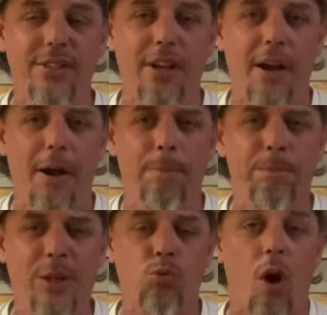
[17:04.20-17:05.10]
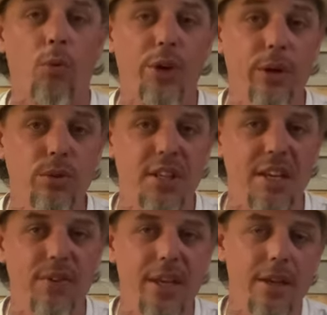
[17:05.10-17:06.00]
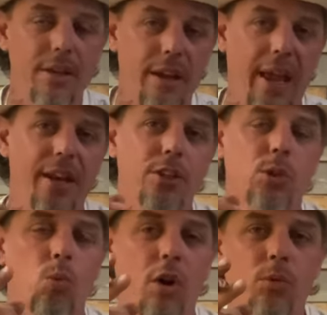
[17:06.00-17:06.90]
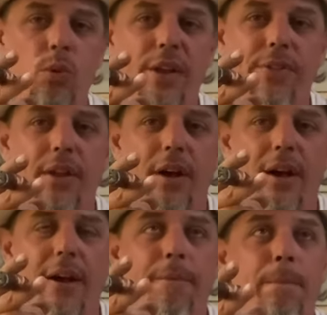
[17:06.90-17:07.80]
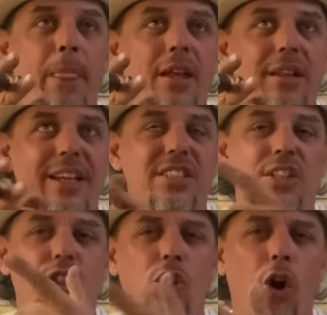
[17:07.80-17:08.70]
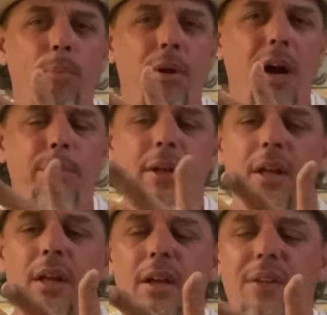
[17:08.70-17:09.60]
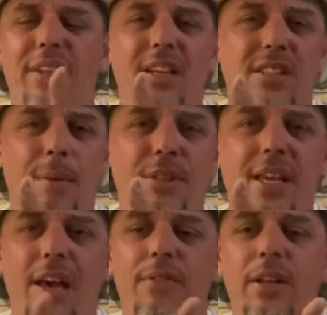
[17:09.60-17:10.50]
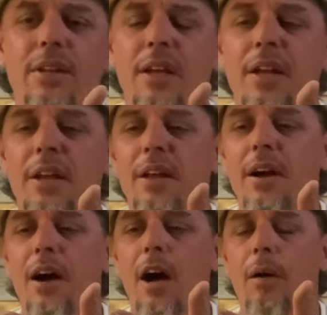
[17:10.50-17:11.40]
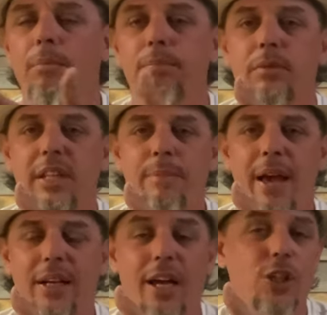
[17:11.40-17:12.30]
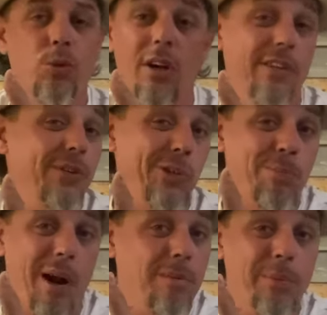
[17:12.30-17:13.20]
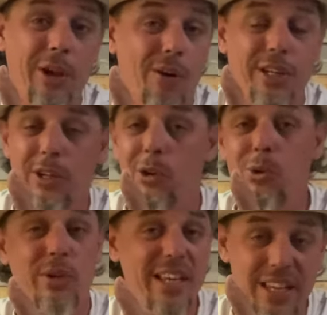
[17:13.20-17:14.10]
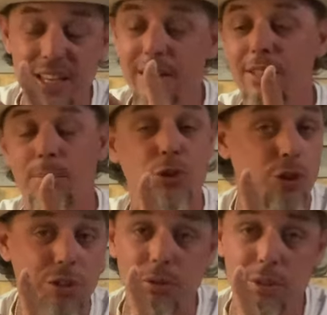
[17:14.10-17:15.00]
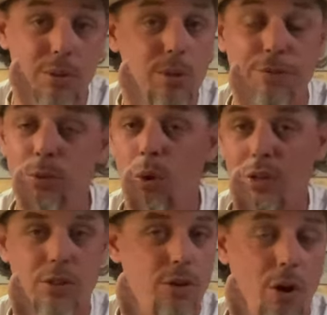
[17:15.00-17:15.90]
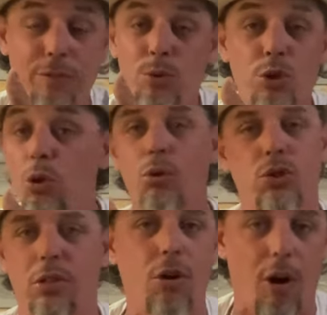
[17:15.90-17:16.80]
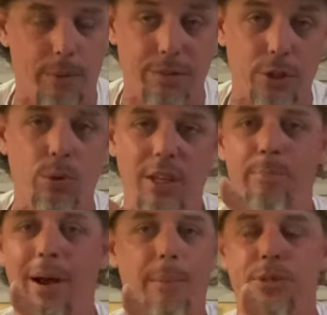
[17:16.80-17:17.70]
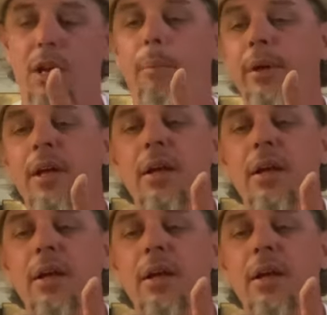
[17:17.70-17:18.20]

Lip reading: Ron Real TV. And it's the one with, like I said, Cigar Prop. I think his name is Kevin. Lee Mac 912, who you probably already know who he is. I'm sure you do. If you watch Cigar, if you Google Cigar Review, he pops up.